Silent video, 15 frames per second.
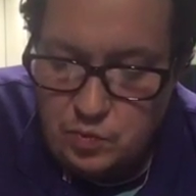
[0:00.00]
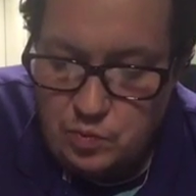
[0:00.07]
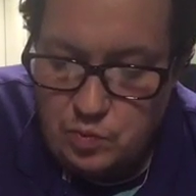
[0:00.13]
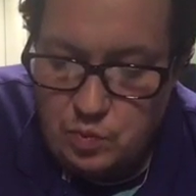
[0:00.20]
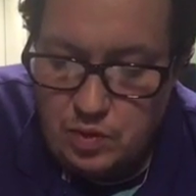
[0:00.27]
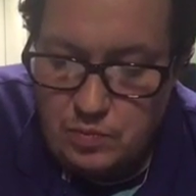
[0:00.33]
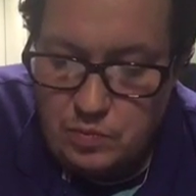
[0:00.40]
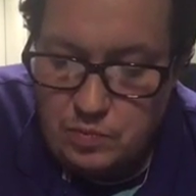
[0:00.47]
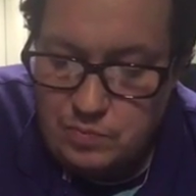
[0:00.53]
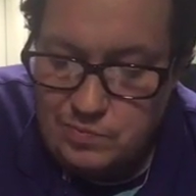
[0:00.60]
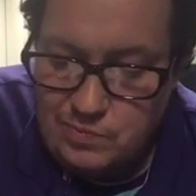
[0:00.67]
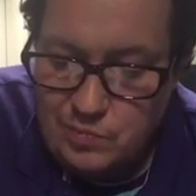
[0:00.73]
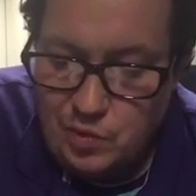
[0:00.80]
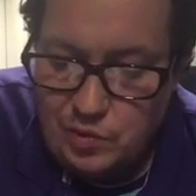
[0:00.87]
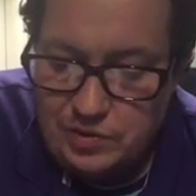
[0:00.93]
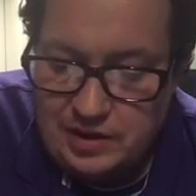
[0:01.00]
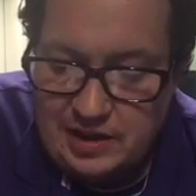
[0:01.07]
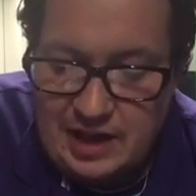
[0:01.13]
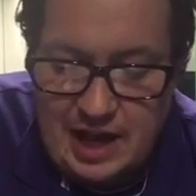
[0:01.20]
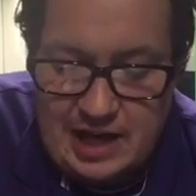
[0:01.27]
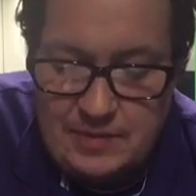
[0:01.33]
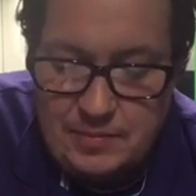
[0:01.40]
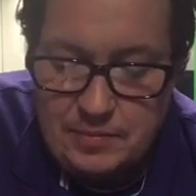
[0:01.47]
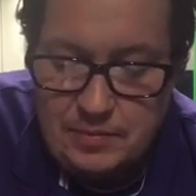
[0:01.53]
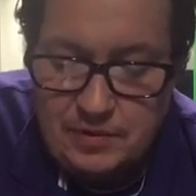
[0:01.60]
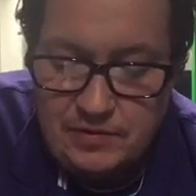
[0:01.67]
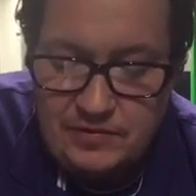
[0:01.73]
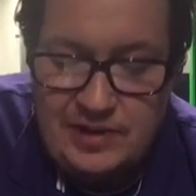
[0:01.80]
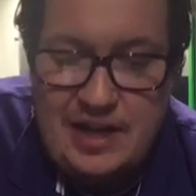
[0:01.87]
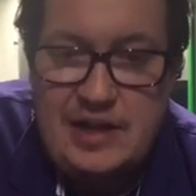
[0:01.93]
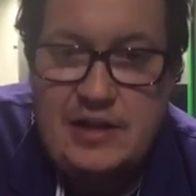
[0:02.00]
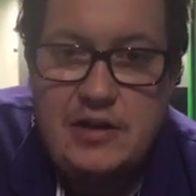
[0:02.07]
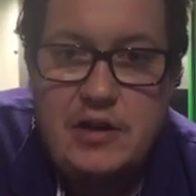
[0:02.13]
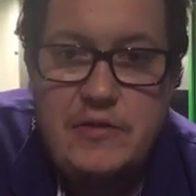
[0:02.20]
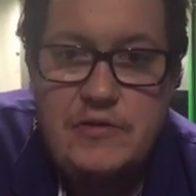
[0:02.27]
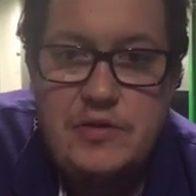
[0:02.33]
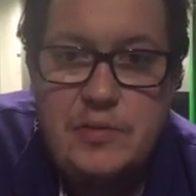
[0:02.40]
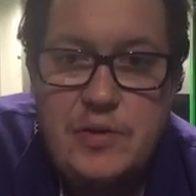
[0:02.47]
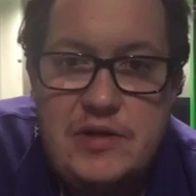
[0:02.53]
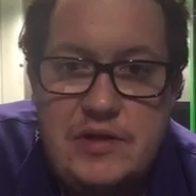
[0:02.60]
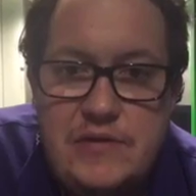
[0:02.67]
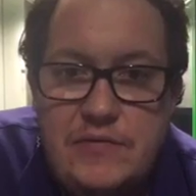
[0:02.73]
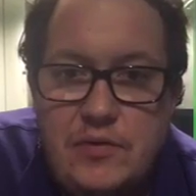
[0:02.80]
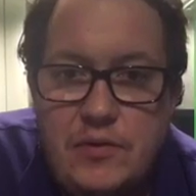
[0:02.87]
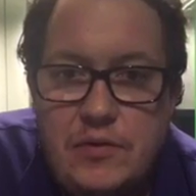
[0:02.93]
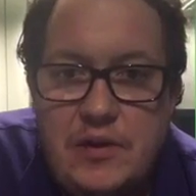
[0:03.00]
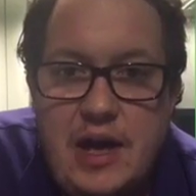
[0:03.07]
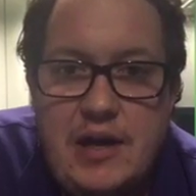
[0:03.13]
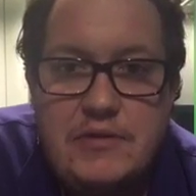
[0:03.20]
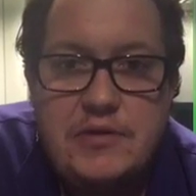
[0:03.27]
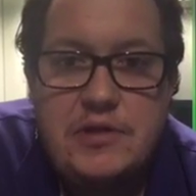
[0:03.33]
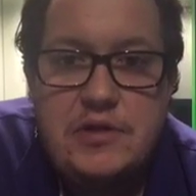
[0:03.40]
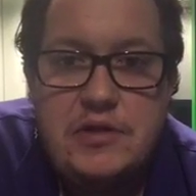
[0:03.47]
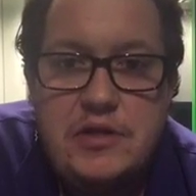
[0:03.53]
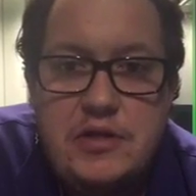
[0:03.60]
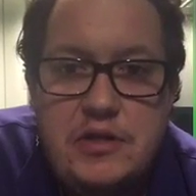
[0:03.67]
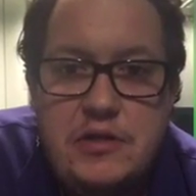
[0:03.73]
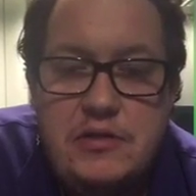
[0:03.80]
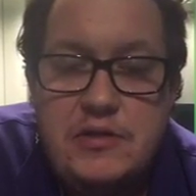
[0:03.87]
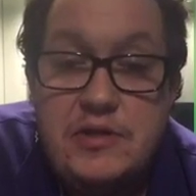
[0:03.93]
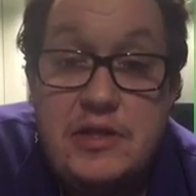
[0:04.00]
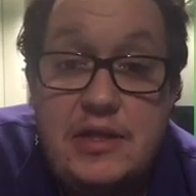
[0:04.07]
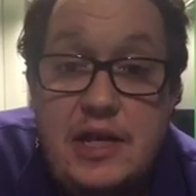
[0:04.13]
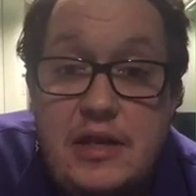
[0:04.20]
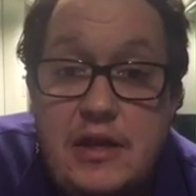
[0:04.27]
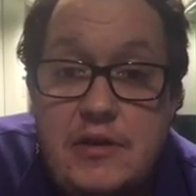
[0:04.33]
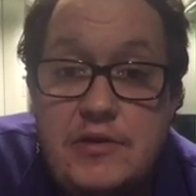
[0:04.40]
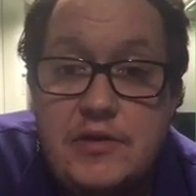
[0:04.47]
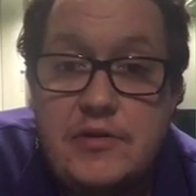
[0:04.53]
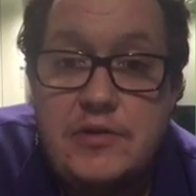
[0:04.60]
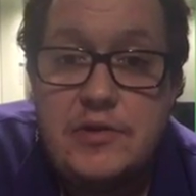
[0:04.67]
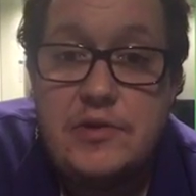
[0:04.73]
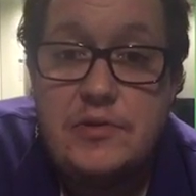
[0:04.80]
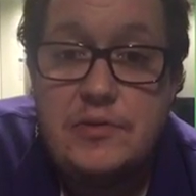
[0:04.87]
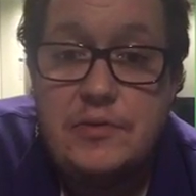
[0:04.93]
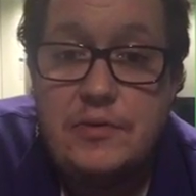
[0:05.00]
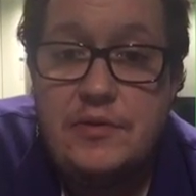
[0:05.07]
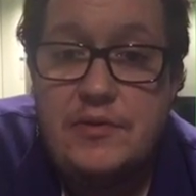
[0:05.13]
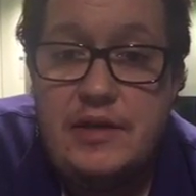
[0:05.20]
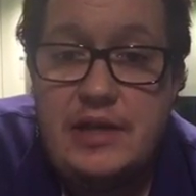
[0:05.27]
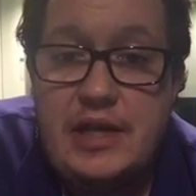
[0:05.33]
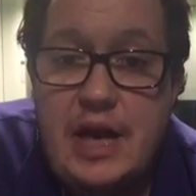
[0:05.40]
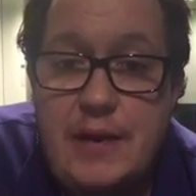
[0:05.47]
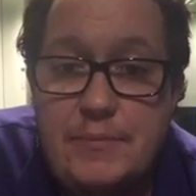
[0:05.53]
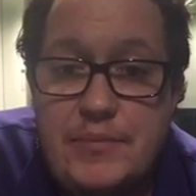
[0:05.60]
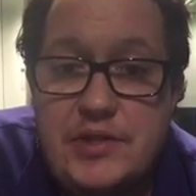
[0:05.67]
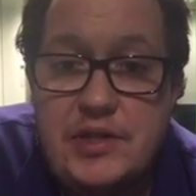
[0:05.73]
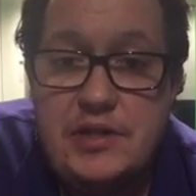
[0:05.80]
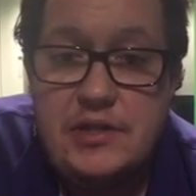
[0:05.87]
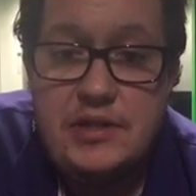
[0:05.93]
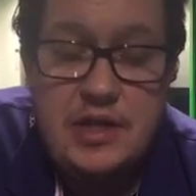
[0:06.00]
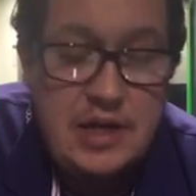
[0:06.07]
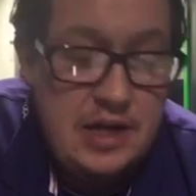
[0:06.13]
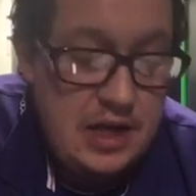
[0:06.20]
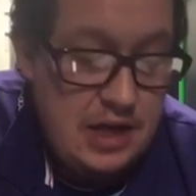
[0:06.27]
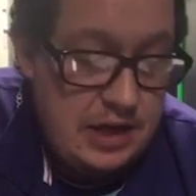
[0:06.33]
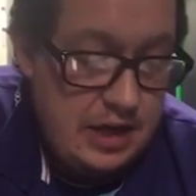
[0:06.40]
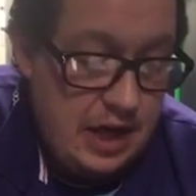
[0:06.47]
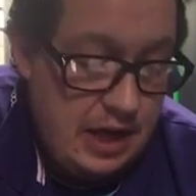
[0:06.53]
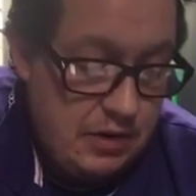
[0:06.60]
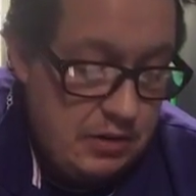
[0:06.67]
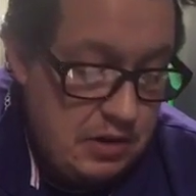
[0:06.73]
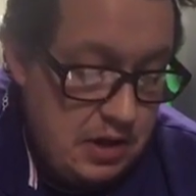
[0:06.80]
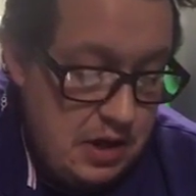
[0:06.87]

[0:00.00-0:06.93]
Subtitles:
we're more than capable of taking over 24,000 students, and that goes across all three campuses. Now,